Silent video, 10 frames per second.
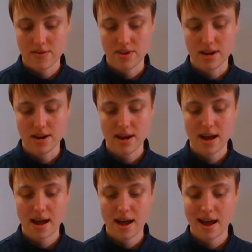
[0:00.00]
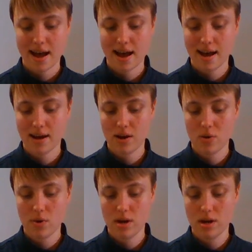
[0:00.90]
And then
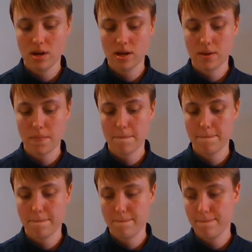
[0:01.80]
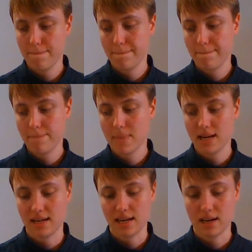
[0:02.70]
how
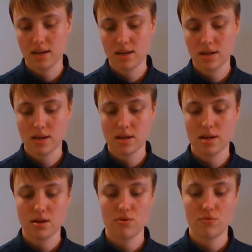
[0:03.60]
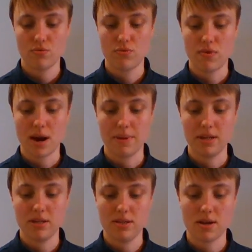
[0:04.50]
many
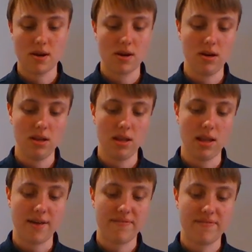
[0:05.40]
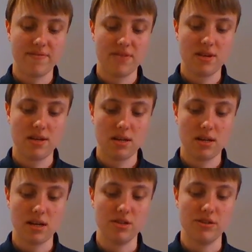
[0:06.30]
rabbits are left
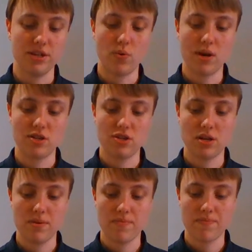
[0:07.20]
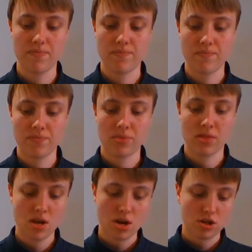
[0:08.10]
is the question.
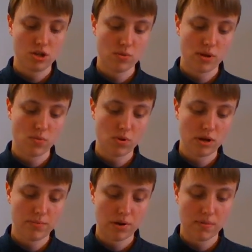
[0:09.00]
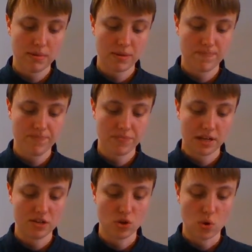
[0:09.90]
So a word problem
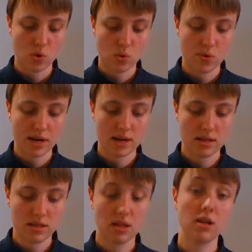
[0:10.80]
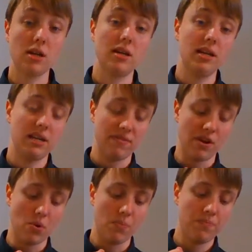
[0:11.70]
is always going to give
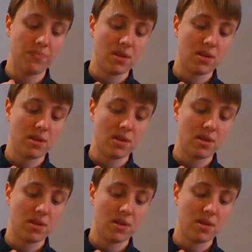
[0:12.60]
you